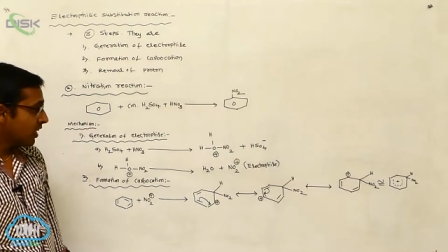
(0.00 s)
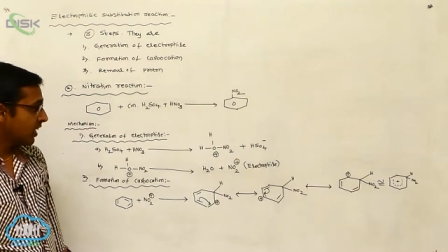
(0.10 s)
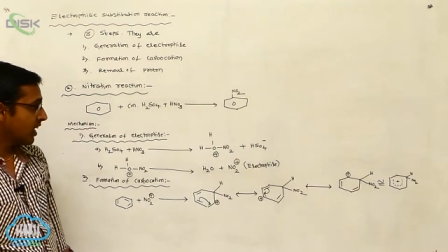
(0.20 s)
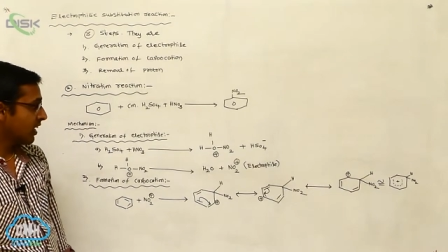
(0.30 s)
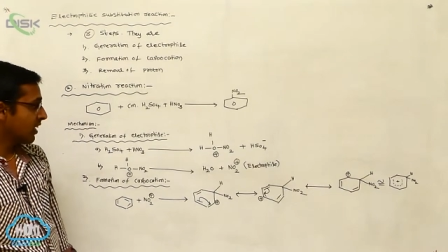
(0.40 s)

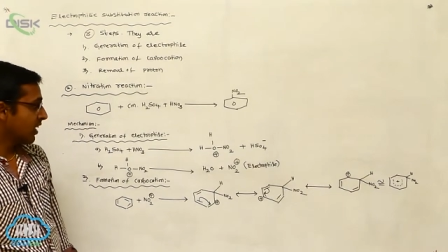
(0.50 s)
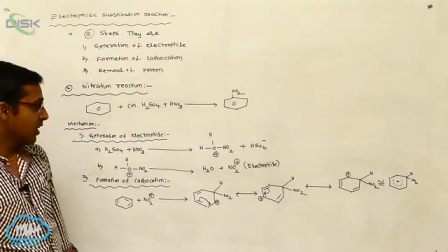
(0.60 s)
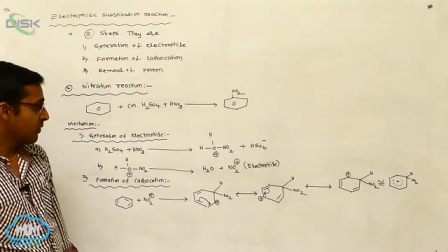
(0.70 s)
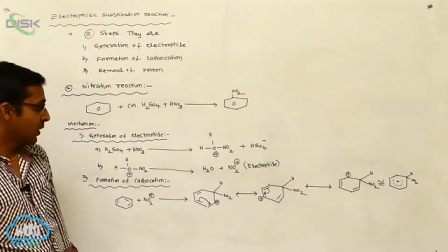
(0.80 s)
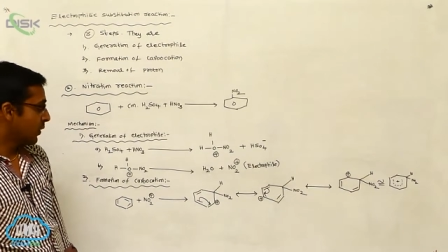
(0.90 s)
attacking
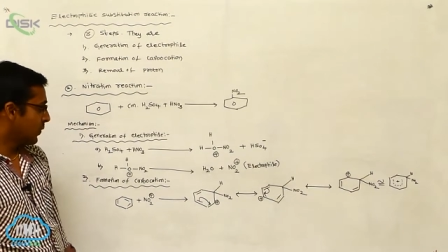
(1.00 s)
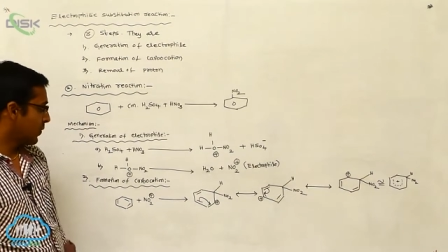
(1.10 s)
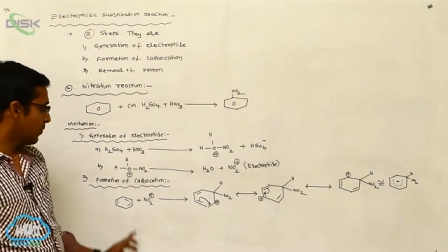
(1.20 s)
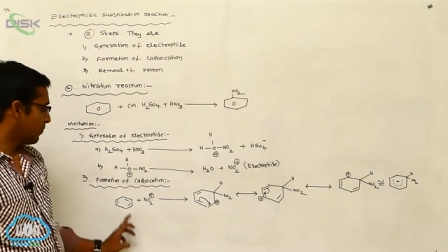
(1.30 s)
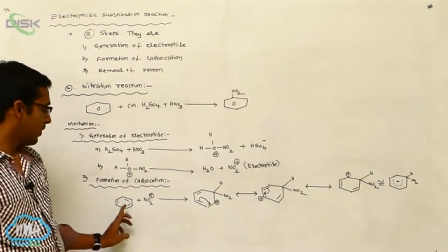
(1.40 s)
of
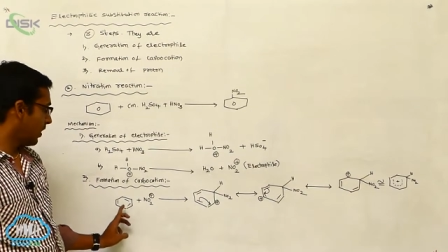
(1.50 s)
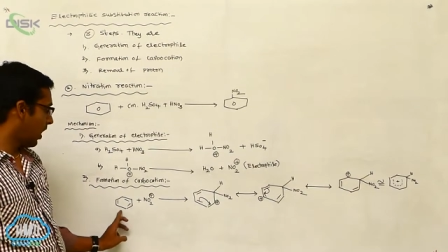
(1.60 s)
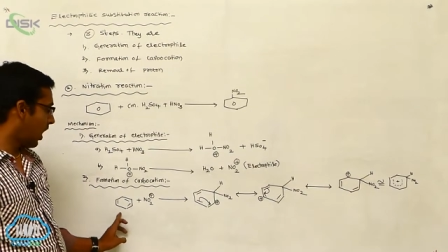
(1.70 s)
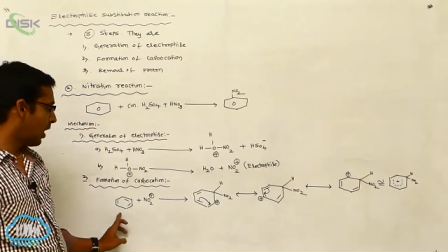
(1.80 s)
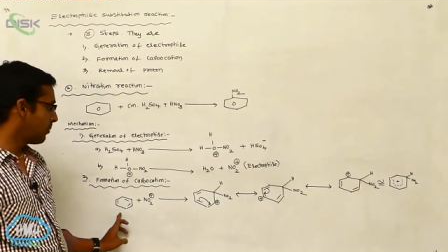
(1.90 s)
electrophile
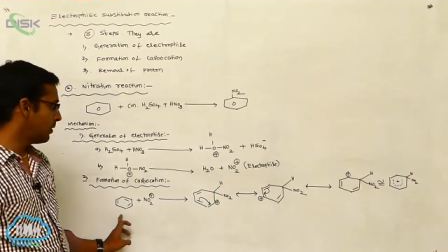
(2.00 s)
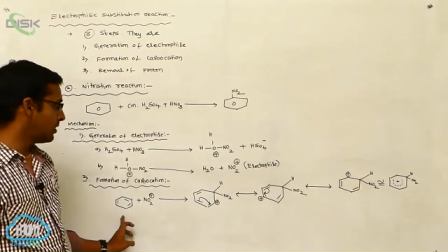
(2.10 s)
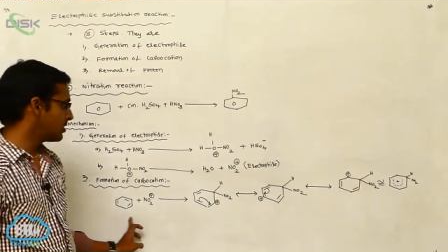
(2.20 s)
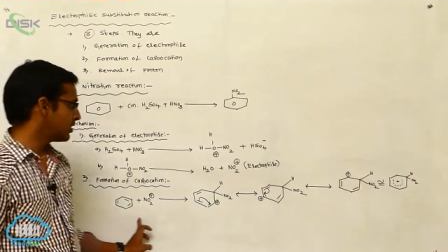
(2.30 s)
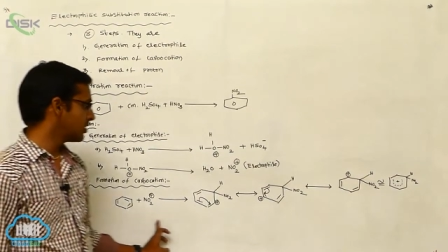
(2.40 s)
on benzene,